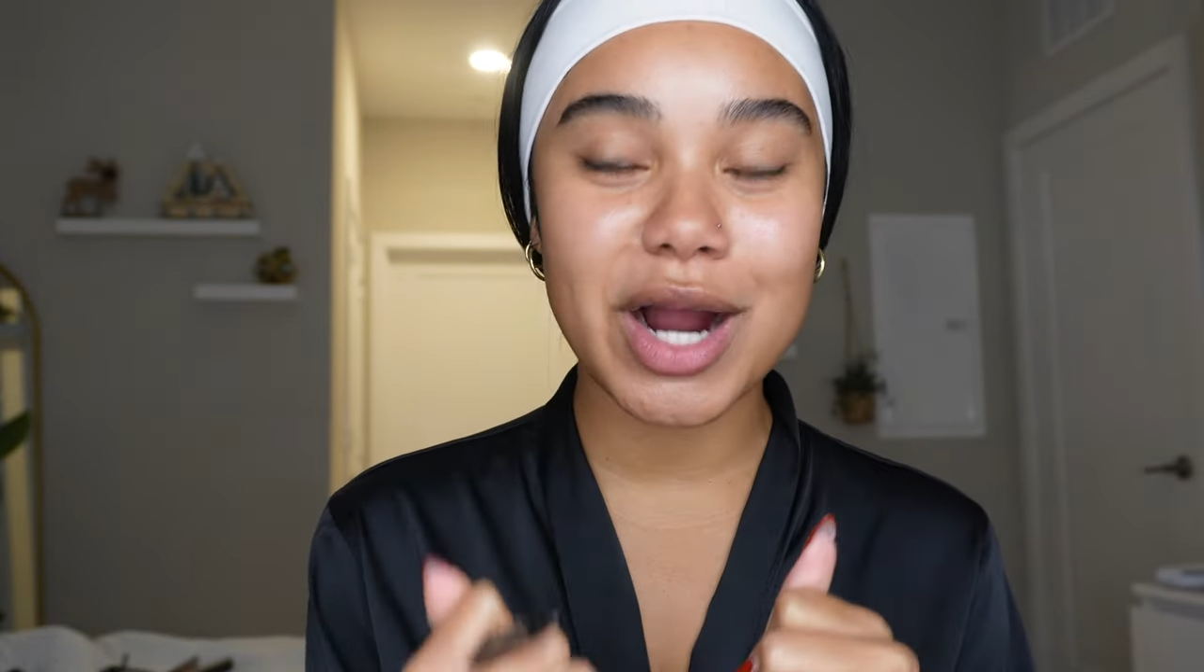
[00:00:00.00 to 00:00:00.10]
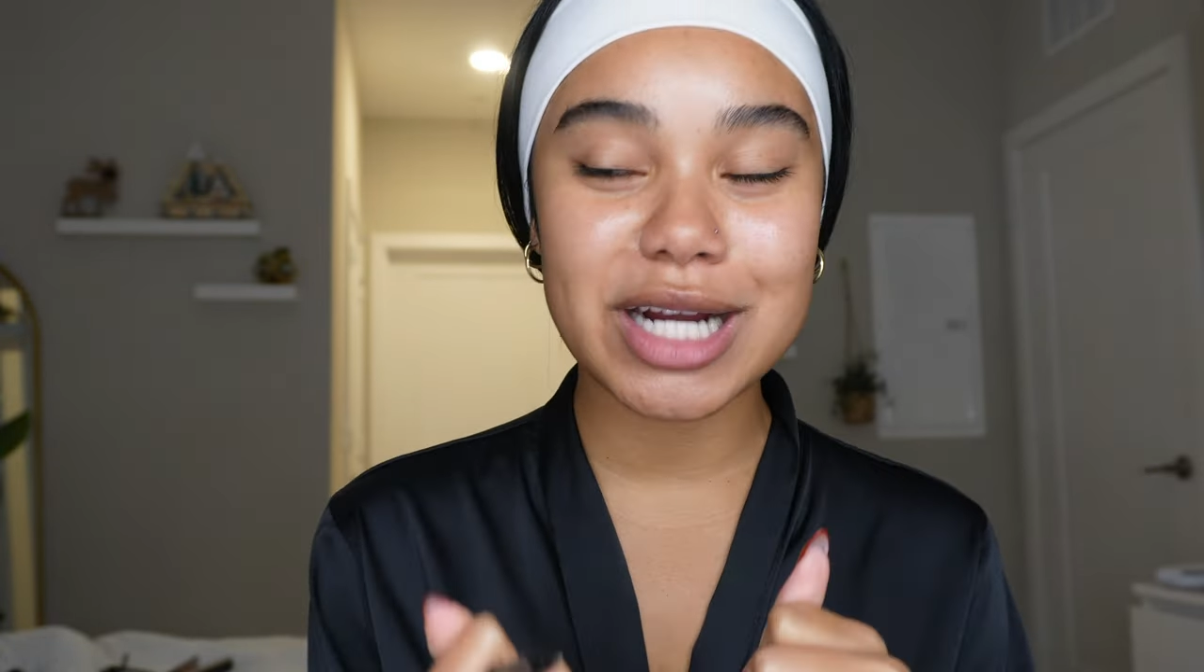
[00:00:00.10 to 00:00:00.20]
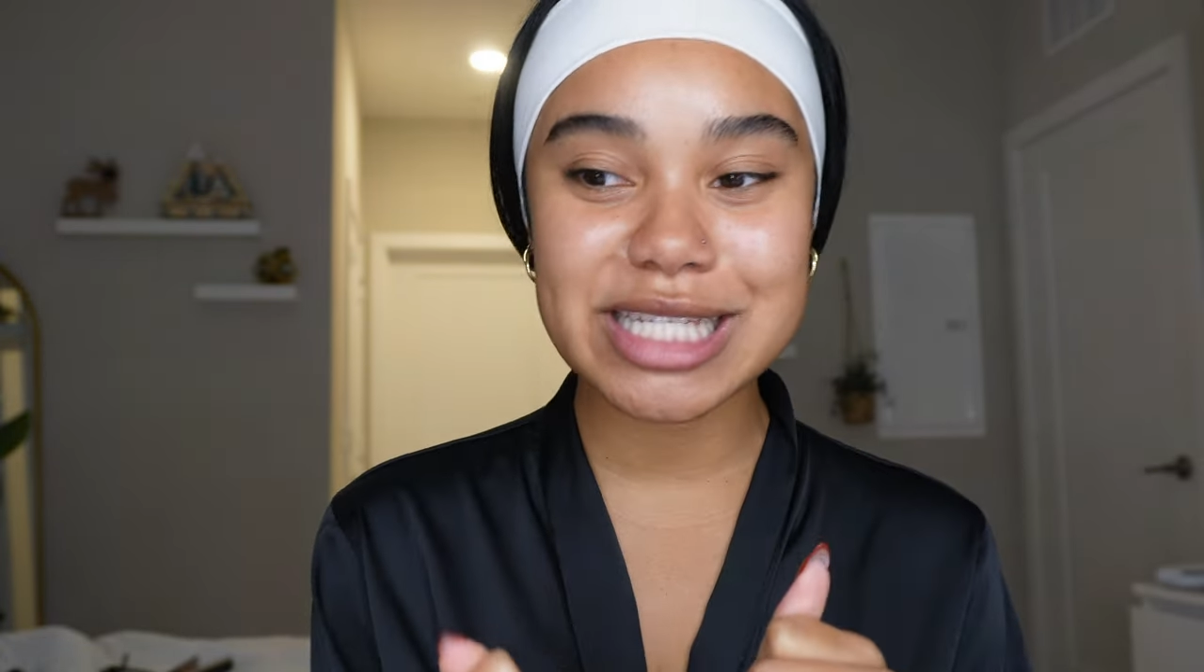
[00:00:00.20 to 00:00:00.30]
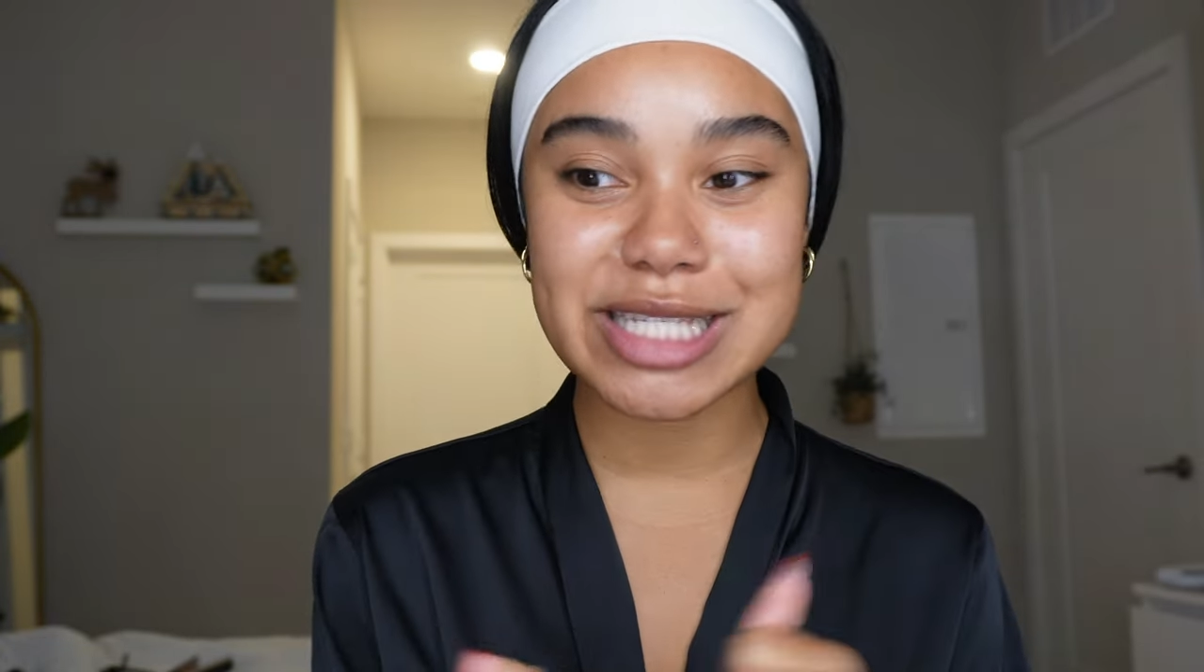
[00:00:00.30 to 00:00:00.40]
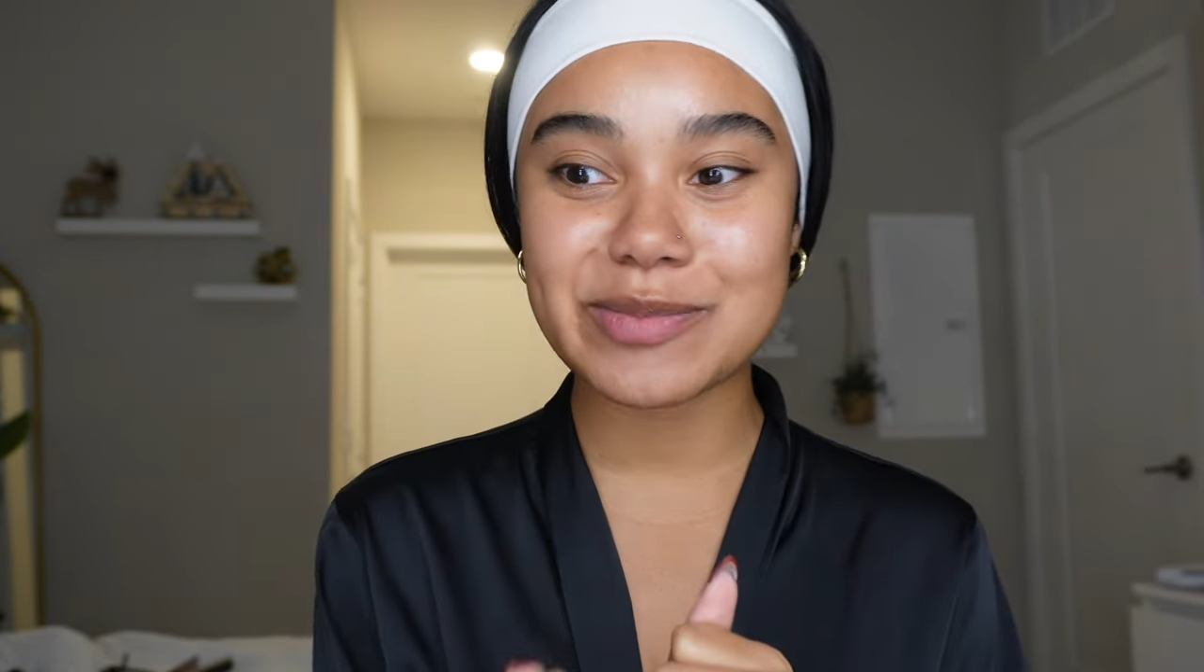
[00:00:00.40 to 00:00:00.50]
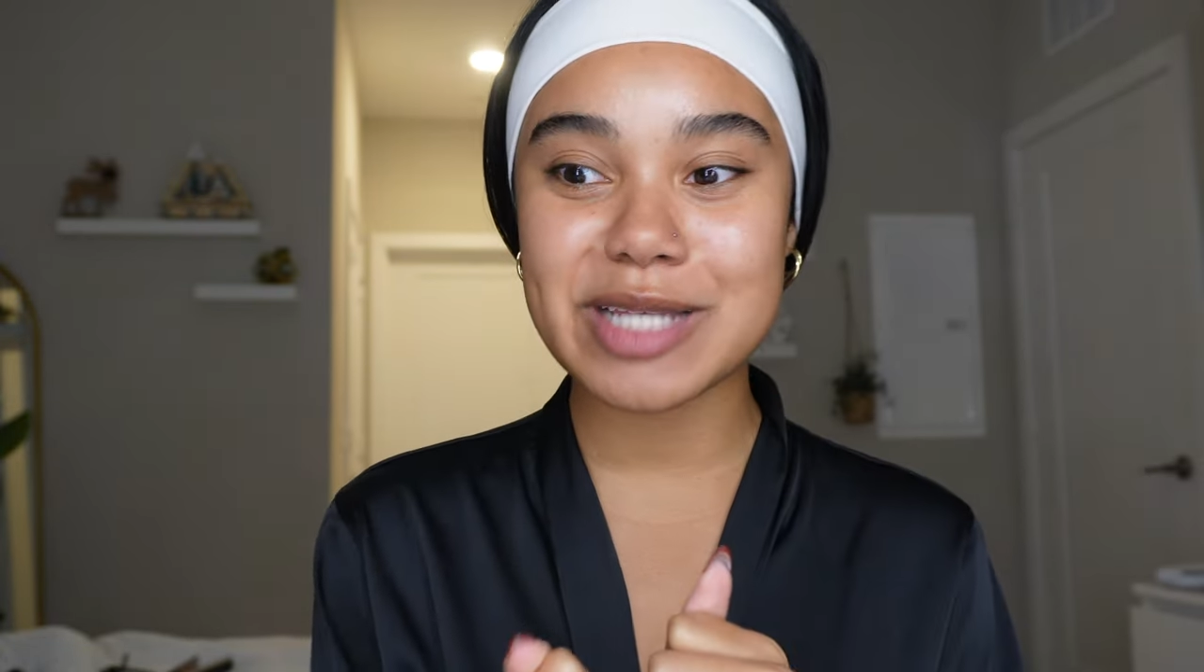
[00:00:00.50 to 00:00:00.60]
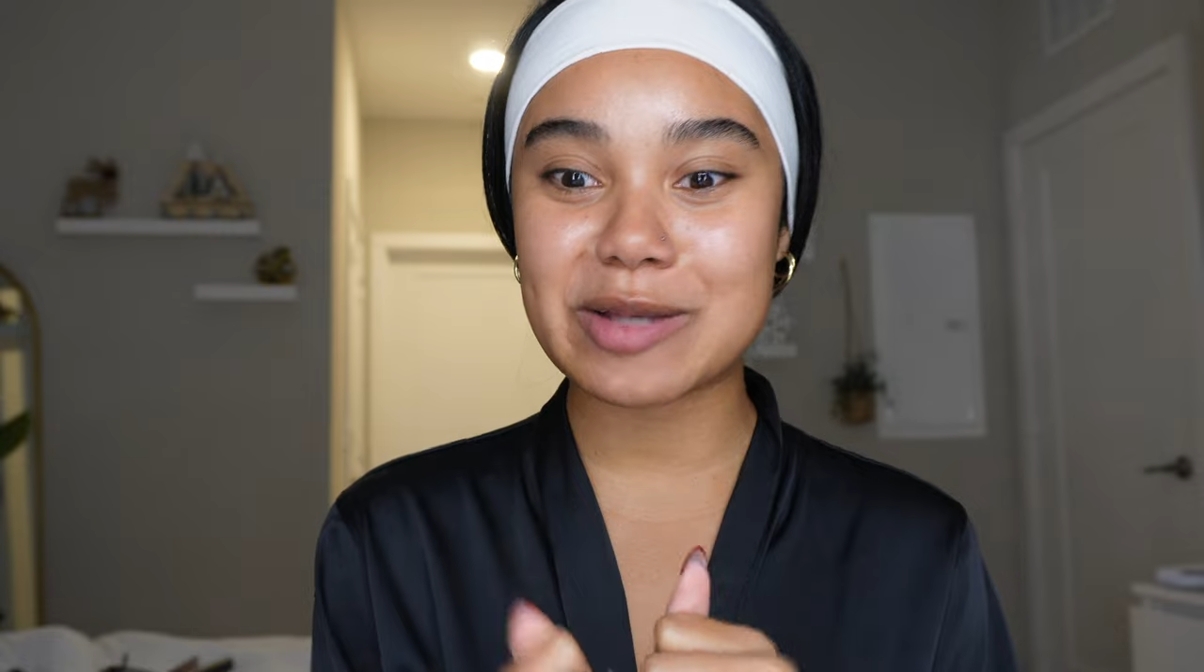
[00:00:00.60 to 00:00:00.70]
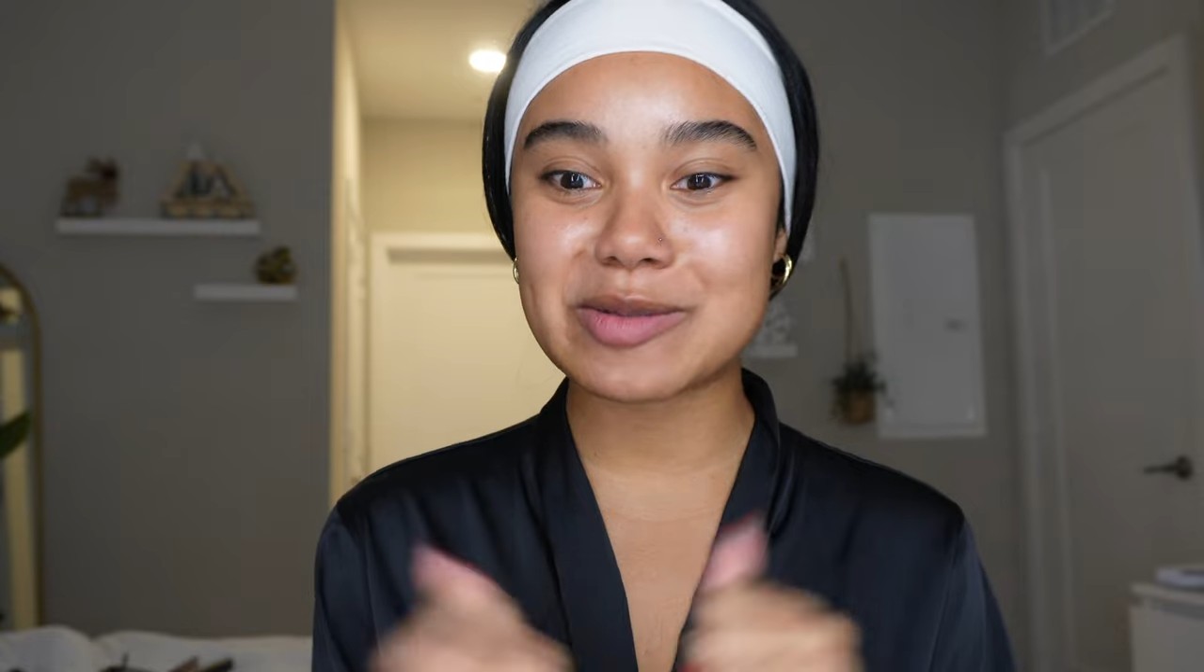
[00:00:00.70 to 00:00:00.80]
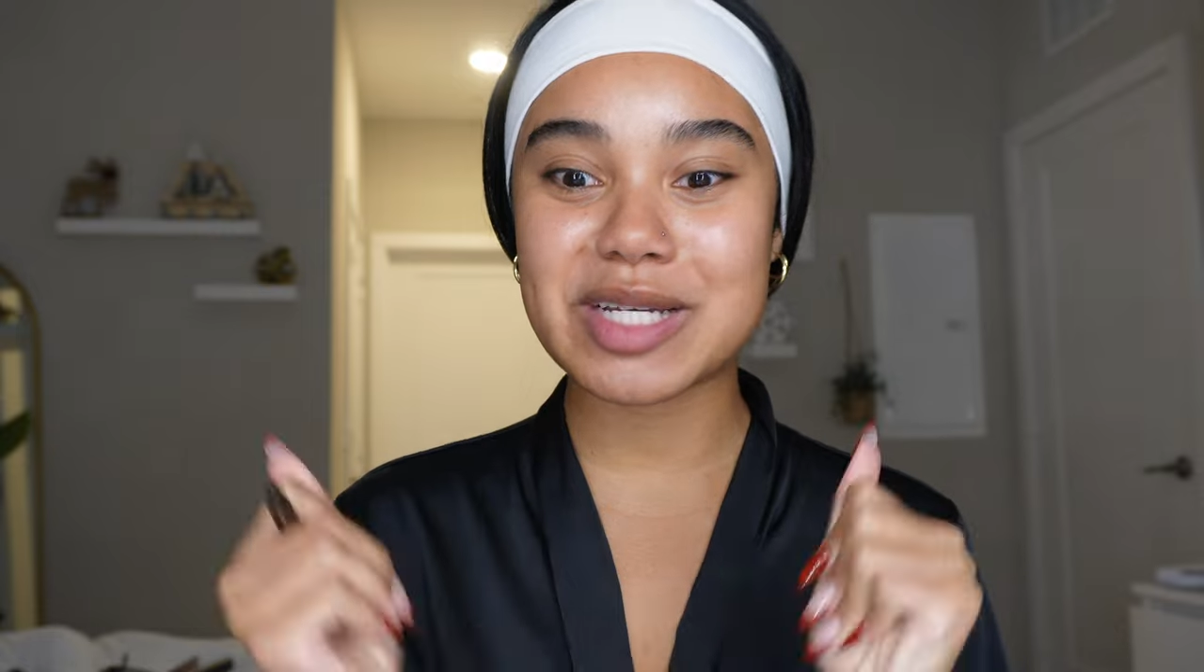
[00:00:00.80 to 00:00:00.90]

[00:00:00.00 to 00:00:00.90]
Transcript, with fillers: hard sometimes